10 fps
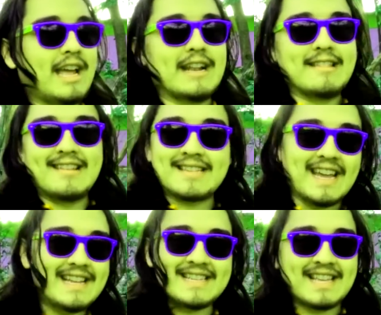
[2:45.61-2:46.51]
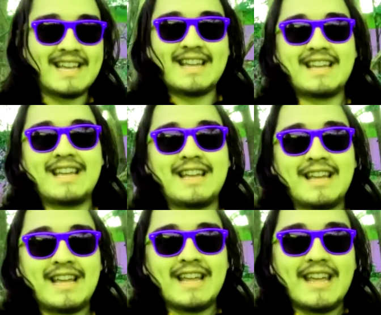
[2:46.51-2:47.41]
And in this case,
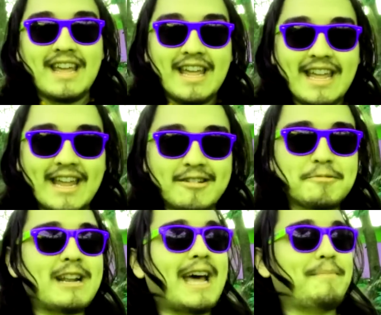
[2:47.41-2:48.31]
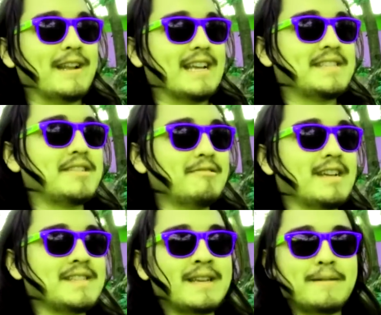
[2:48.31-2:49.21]
here's what happened as soon
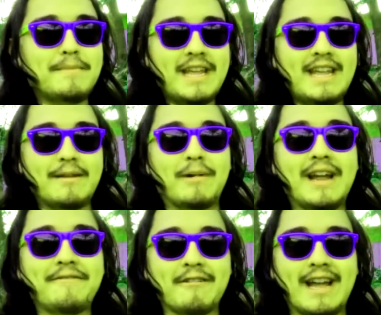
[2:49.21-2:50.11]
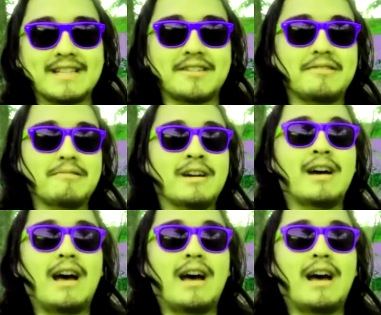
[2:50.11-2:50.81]
as me and my friends, who